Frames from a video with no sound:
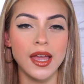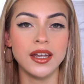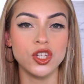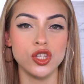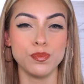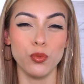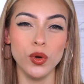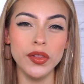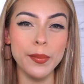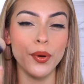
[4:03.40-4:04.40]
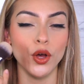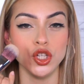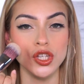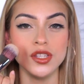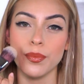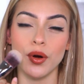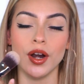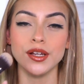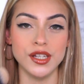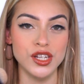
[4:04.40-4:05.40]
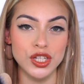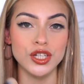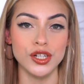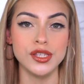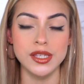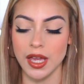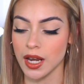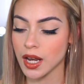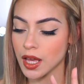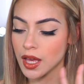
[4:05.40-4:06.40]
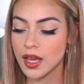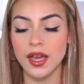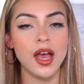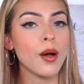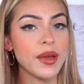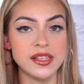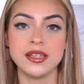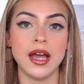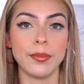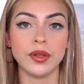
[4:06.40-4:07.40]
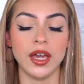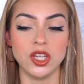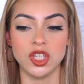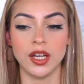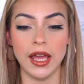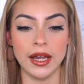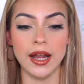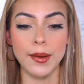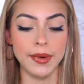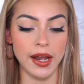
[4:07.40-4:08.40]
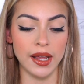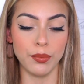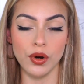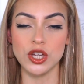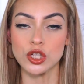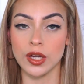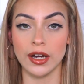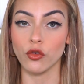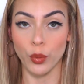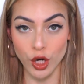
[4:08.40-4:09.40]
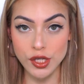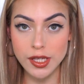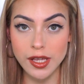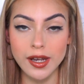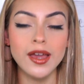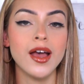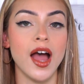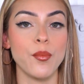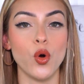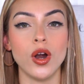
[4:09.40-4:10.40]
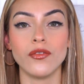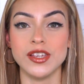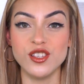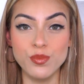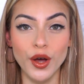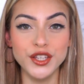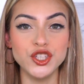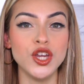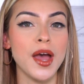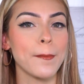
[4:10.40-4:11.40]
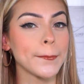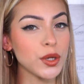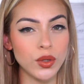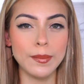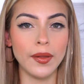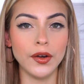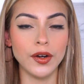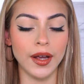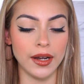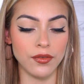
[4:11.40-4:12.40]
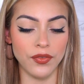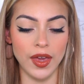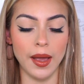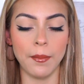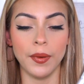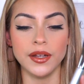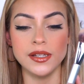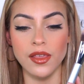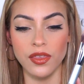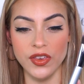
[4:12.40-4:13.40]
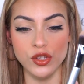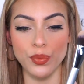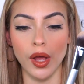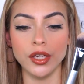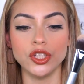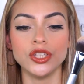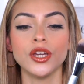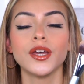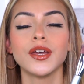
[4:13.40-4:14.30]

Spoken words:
and it just really pushes the product into your skin. Amazing application. And I'm not a brush kind of person. I'm more of a sponge beauty blender kind of thing, but this brush